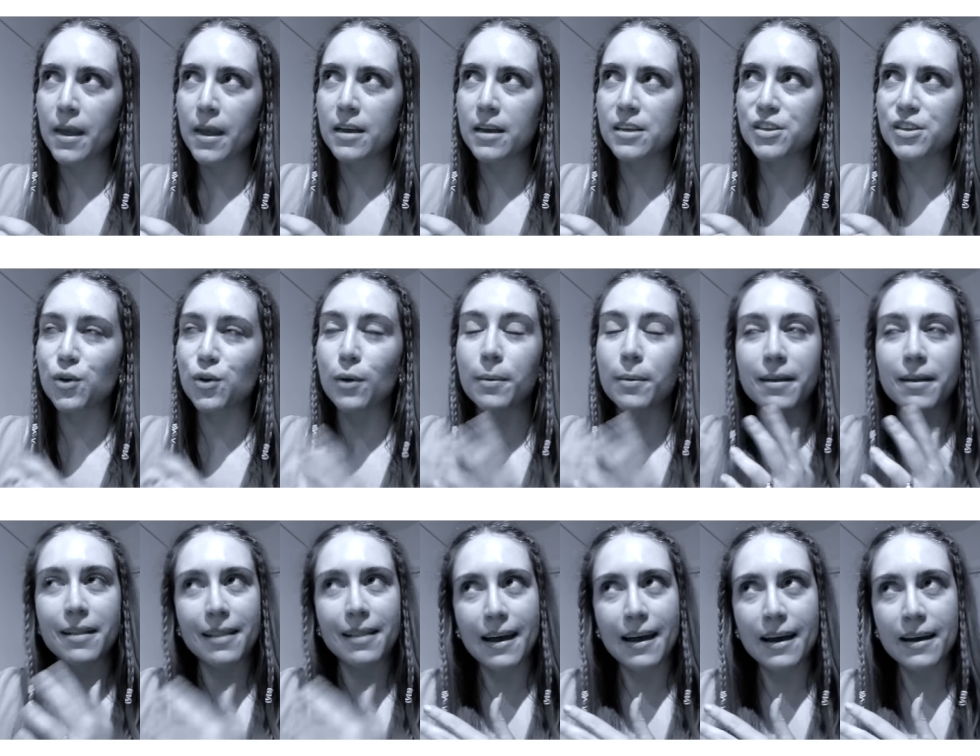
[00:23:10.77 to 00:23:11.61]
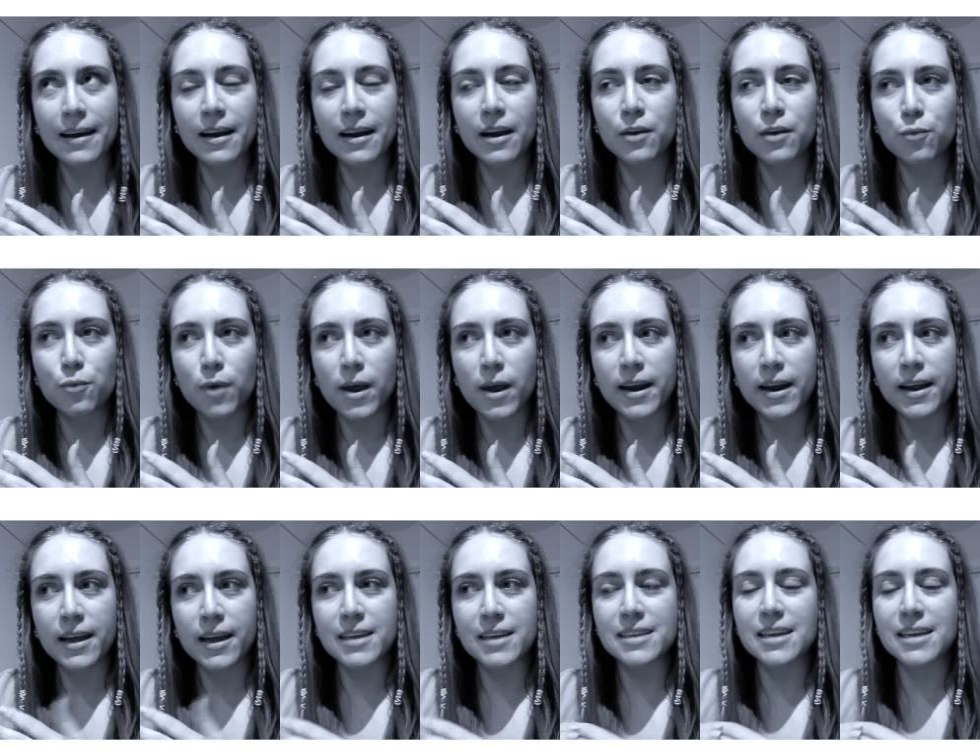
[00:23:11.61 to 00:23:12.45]
So I'm glad I read
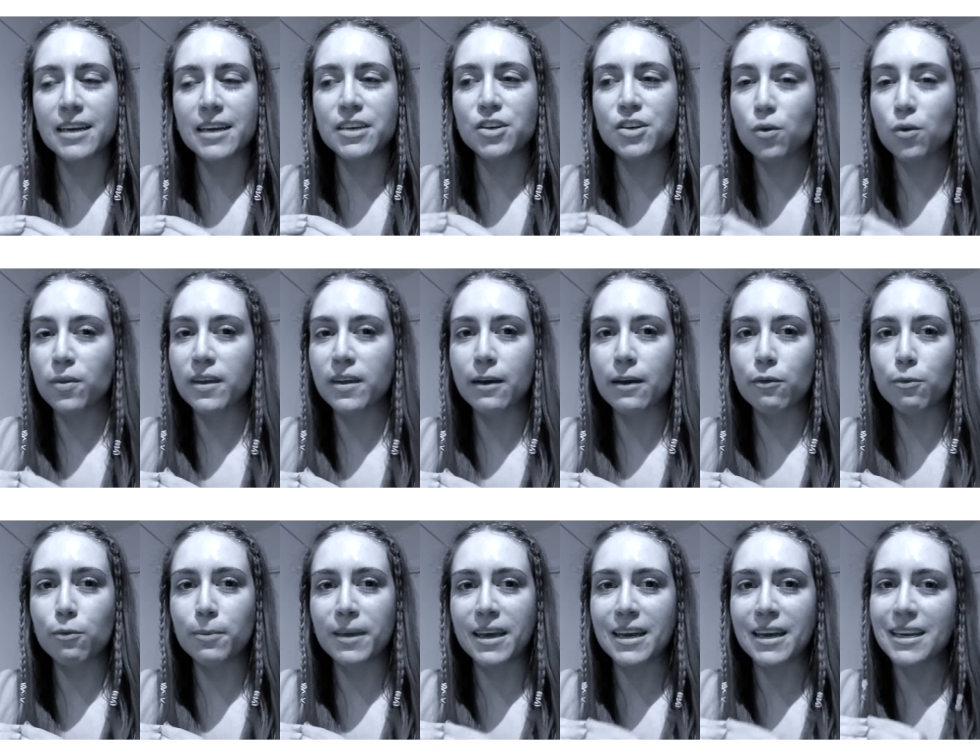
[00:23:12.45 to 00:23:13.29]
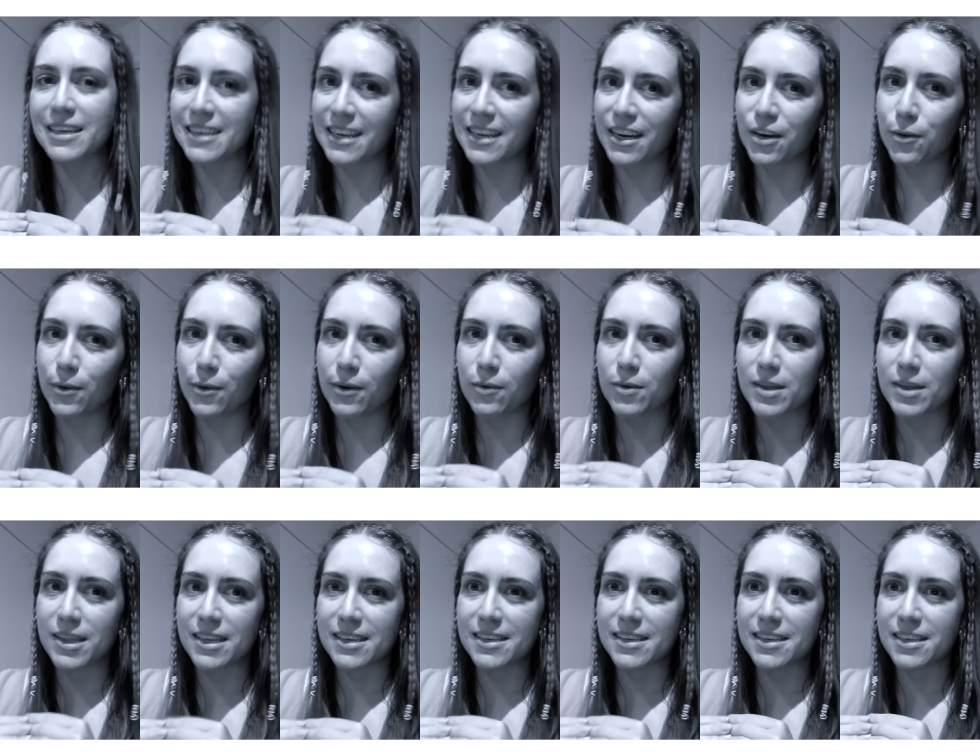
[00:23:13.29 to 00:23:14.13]
it. I don't think I will be continuing with
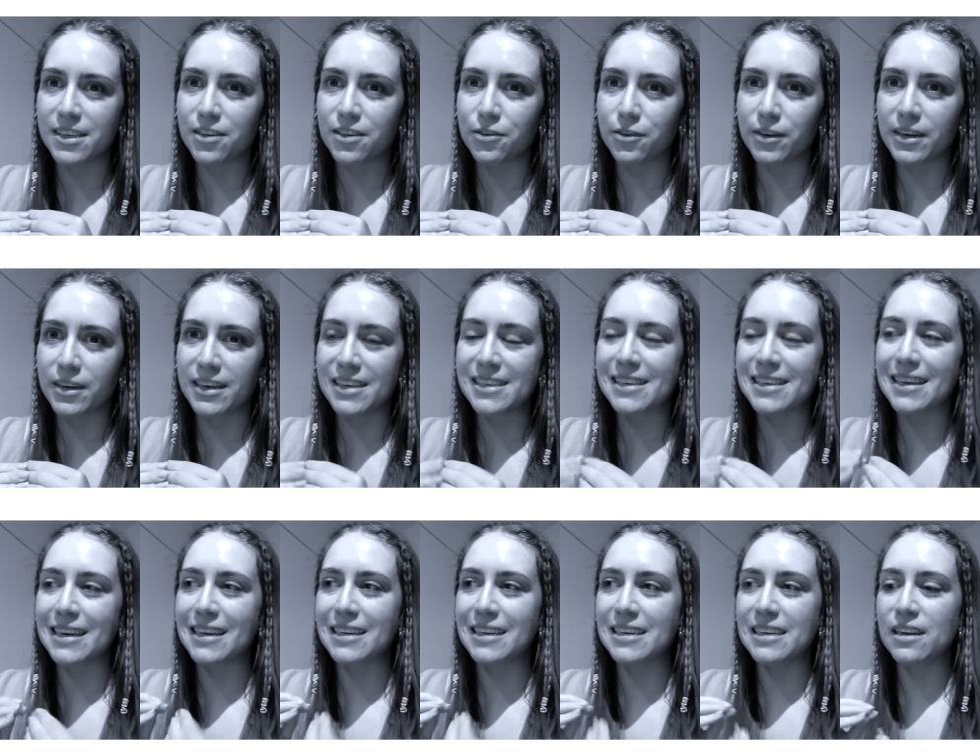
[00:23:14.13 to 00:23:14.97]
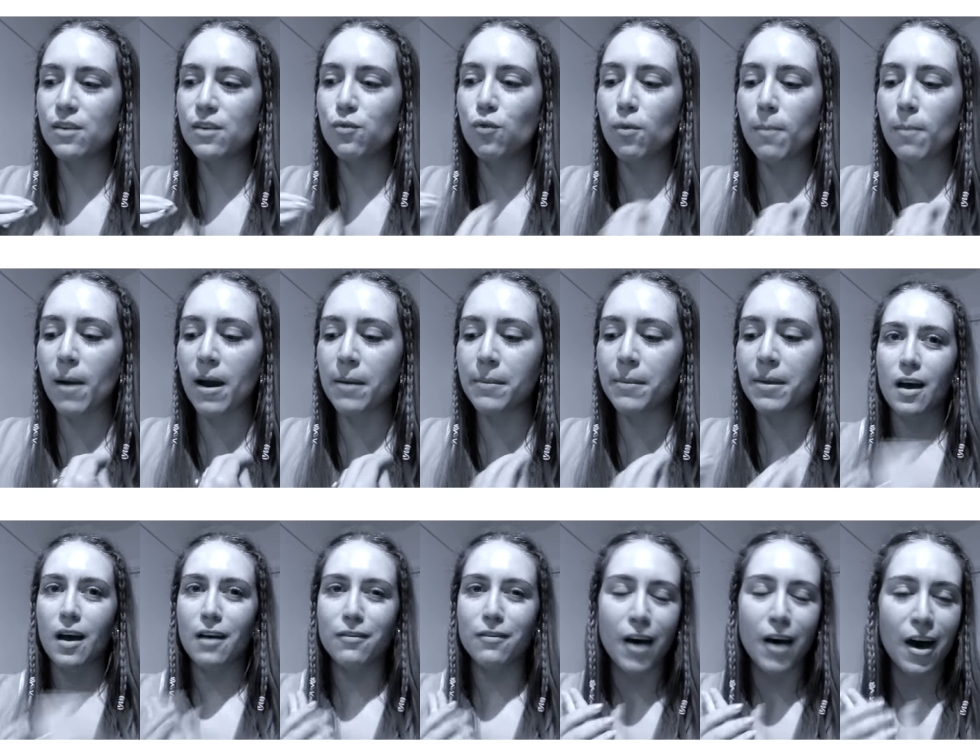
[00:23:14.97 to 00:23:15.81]
this series. It did remind me
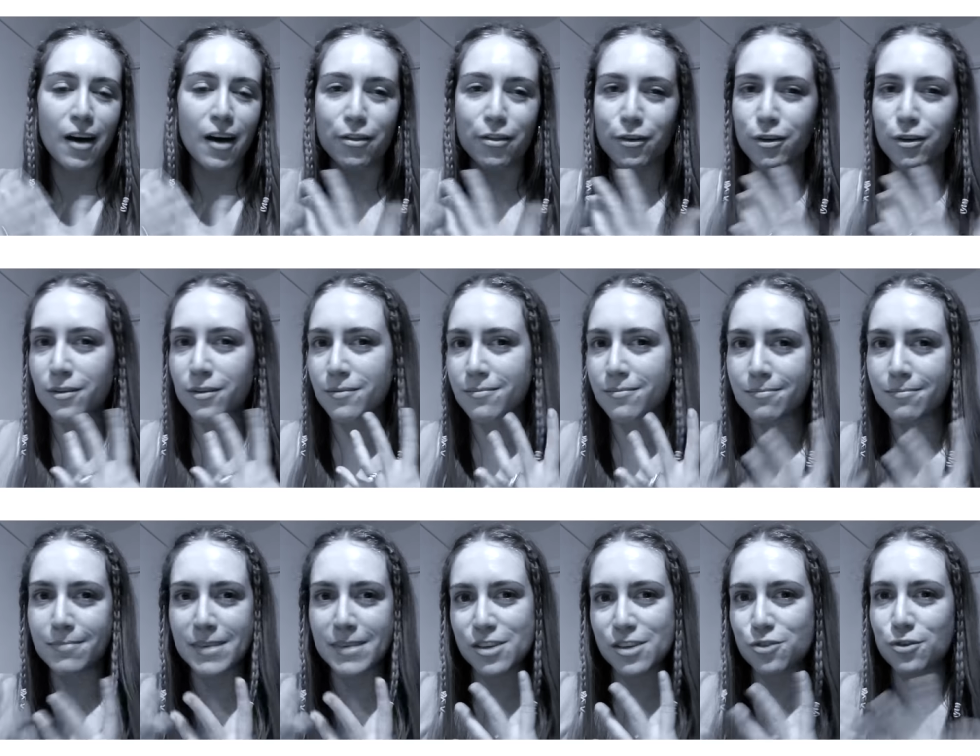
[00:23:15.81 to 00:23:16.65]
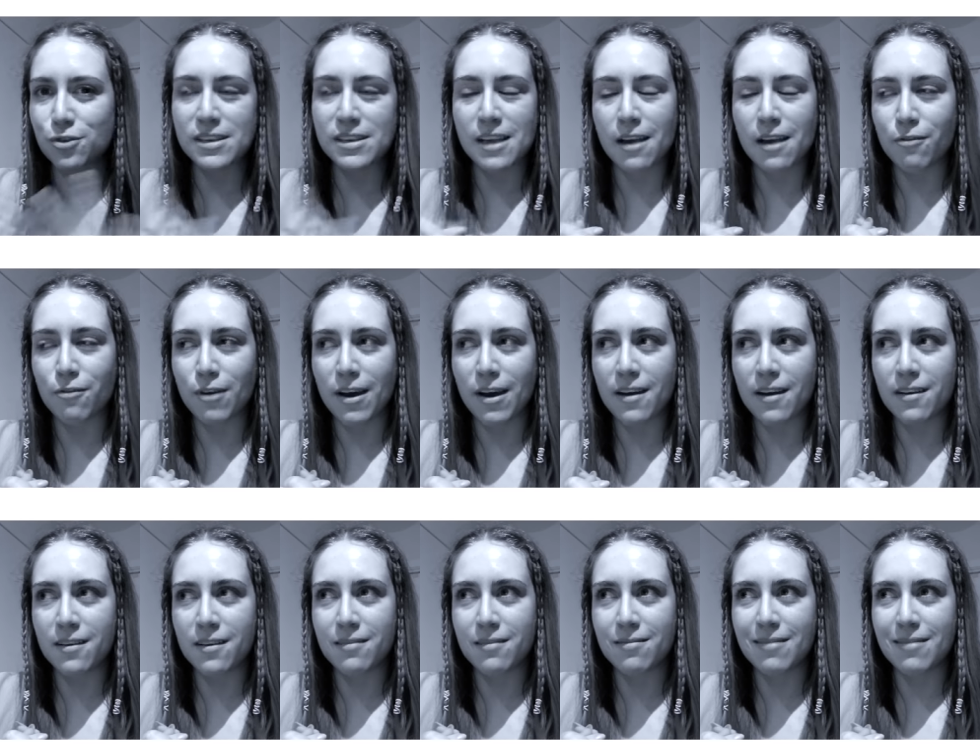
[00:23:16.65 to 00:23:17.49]
of other mysteries I've
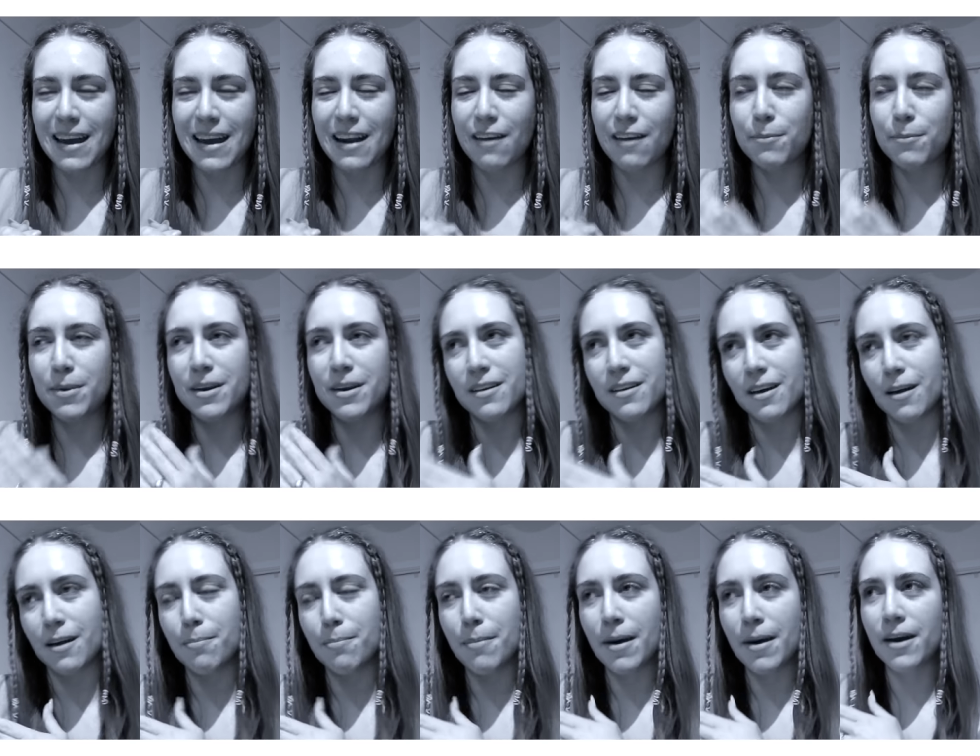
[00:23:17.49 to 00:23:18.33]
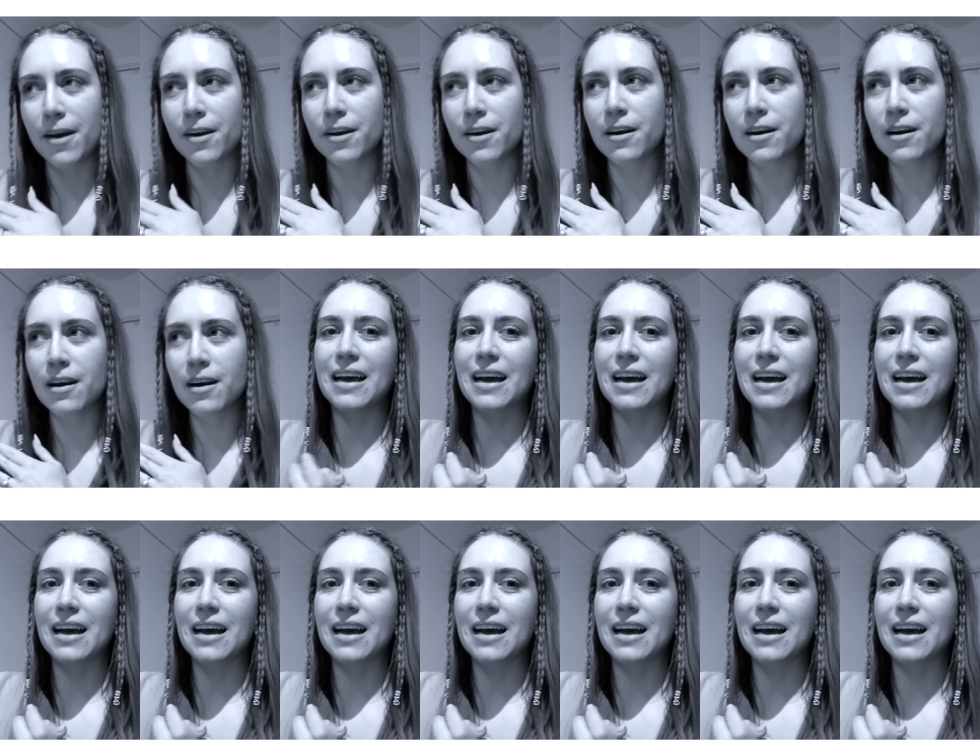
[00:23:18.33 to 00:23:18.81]
read that have been done better.